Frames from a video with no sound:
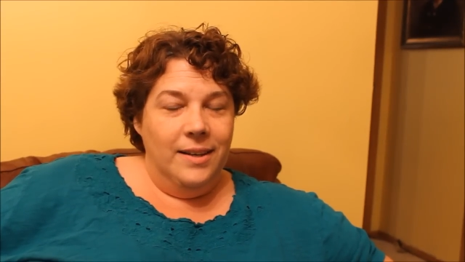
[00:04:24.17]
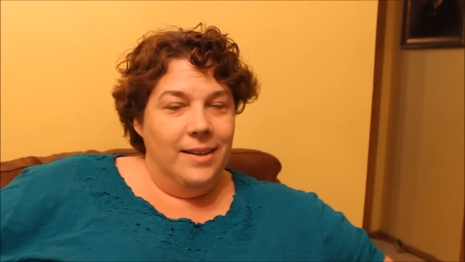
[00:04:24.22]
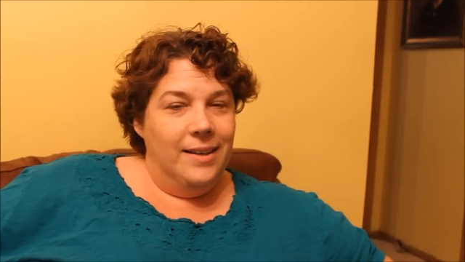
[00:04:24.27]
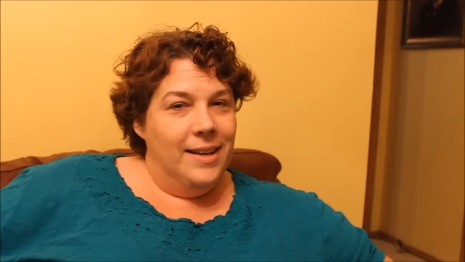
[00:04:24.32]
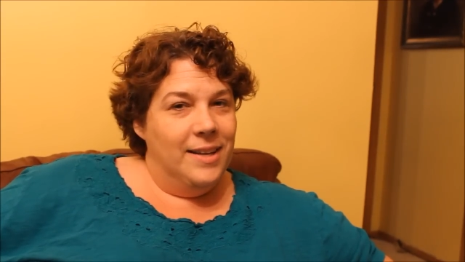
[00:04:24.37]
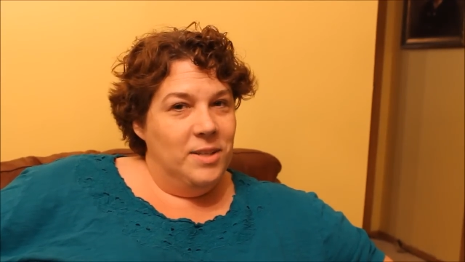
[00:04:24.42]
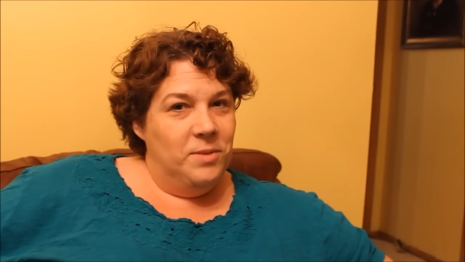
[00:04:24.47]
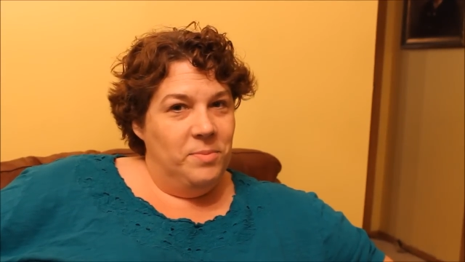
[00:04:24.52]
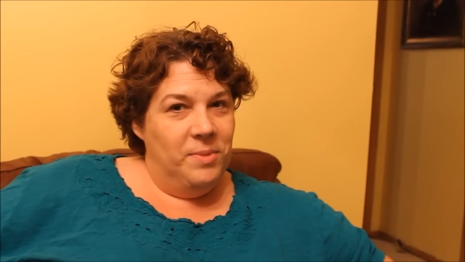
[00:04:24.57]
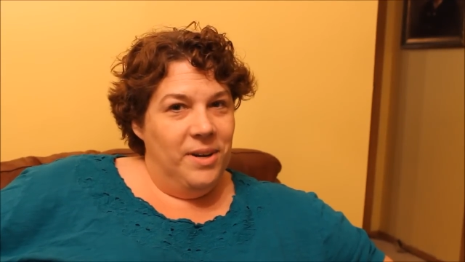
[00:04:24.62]

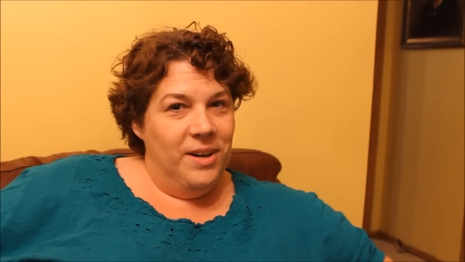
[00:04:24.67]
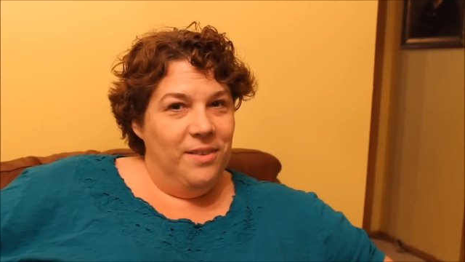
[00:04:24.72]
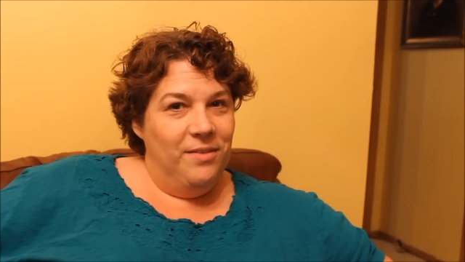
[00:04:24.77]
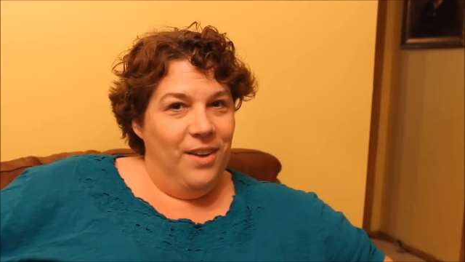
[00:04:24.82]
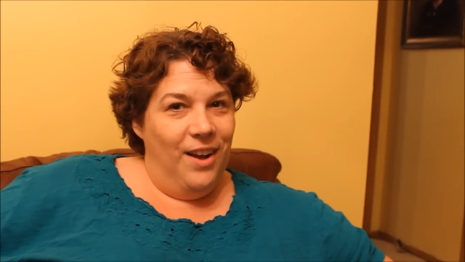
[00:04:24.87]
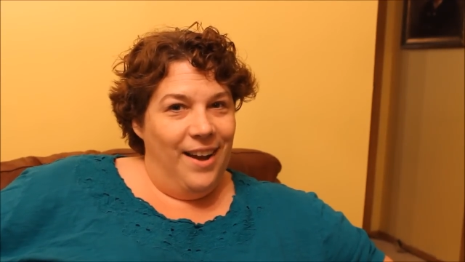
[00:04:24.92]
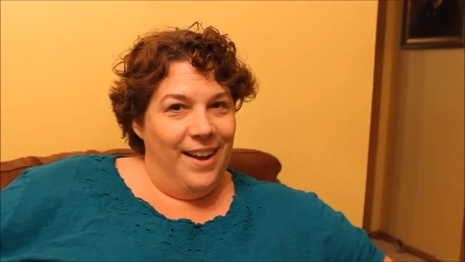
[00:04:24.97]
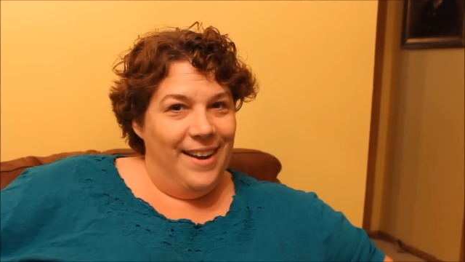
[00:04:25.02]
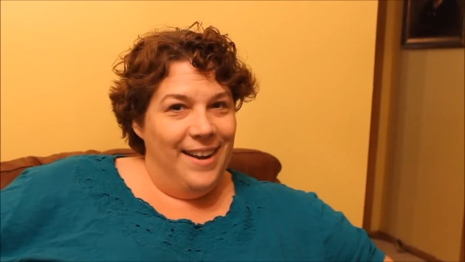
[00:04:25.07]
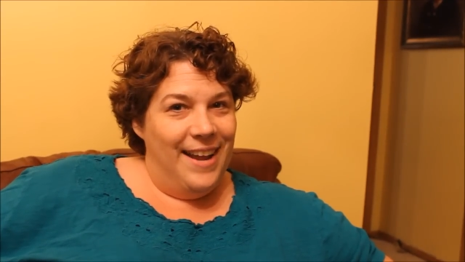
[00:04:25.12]
Nice pair of
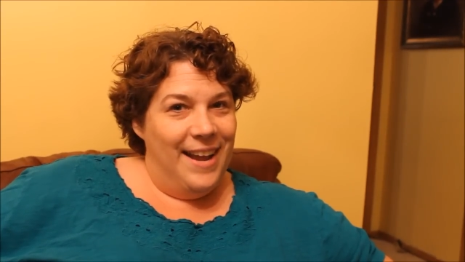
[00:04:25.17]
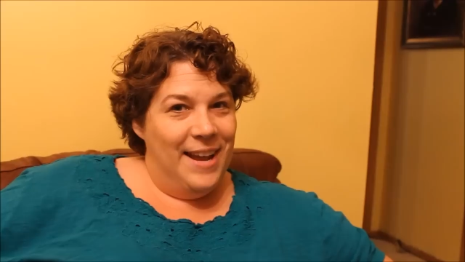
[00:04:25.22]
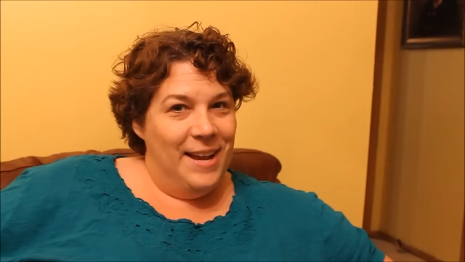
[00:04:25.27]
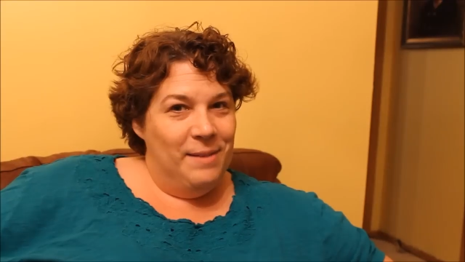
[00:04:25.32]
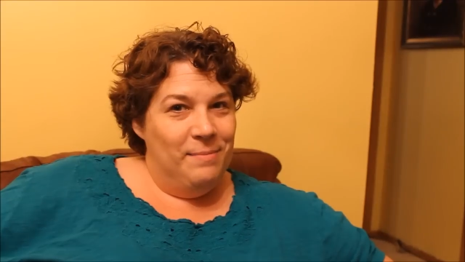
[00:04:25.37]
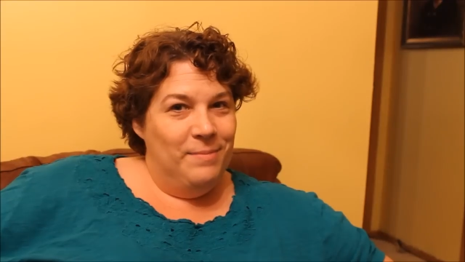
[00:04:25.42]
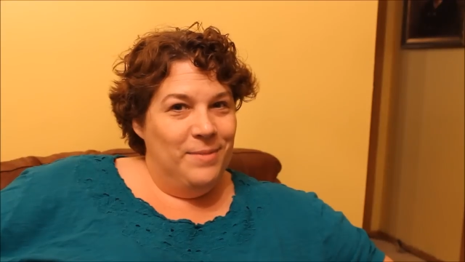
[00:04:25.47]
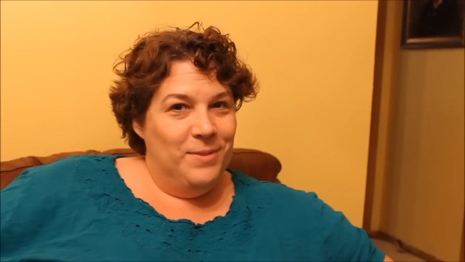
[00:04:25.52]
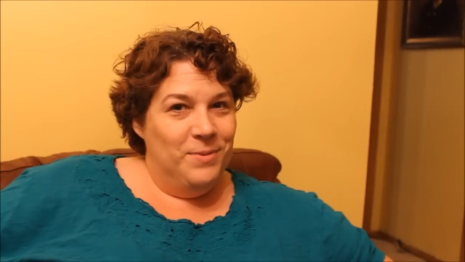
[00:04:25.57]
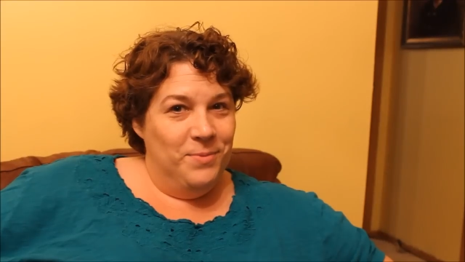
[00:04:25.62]
hot
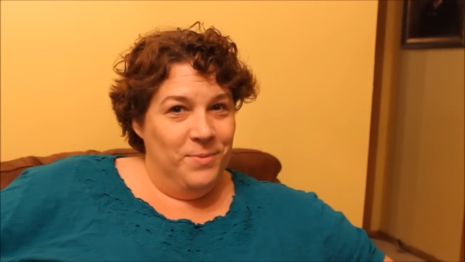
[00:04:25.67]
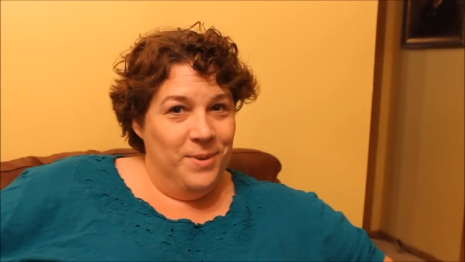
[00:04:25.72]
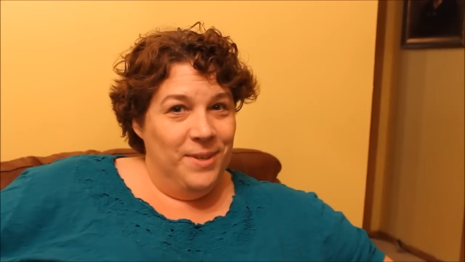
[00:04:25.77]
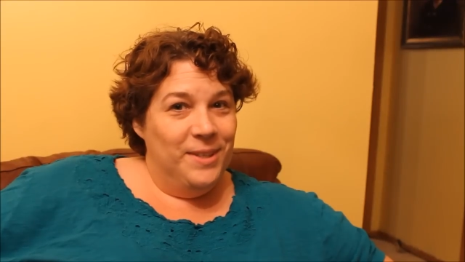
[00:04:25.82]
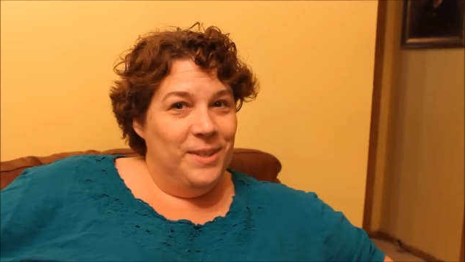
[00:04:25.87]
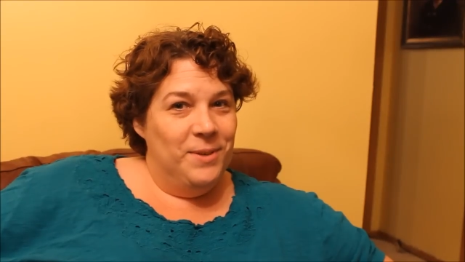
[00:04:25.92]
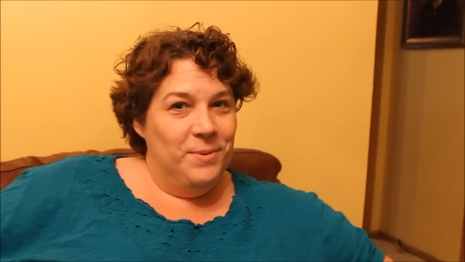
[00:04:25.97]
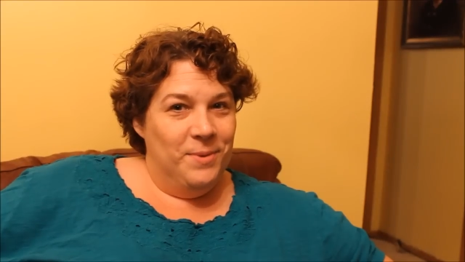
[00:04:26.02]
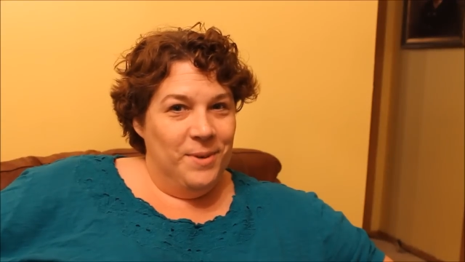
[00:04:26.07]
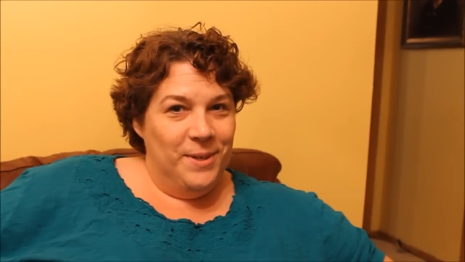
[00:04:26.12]
abs
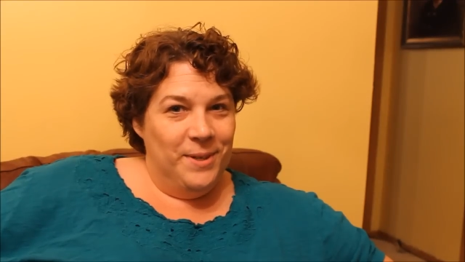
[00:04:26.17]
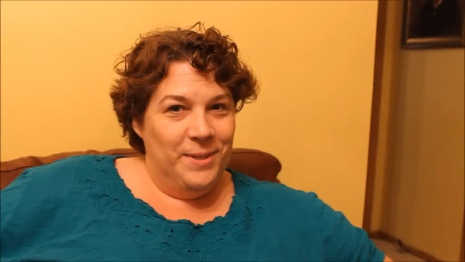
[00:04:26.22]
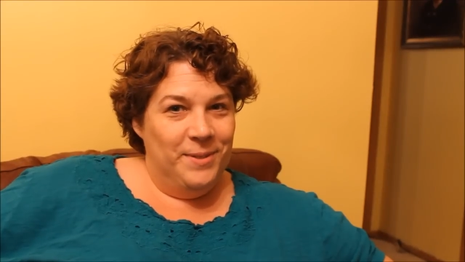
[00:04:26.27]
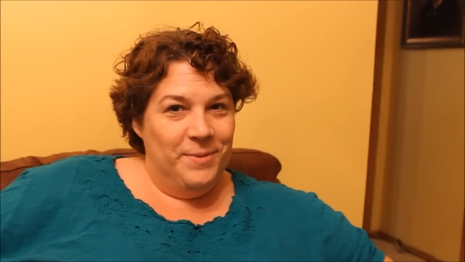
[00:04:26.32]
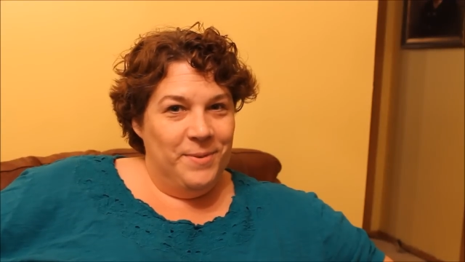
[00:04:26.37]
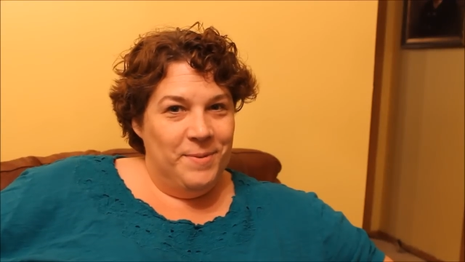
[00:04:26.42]
really works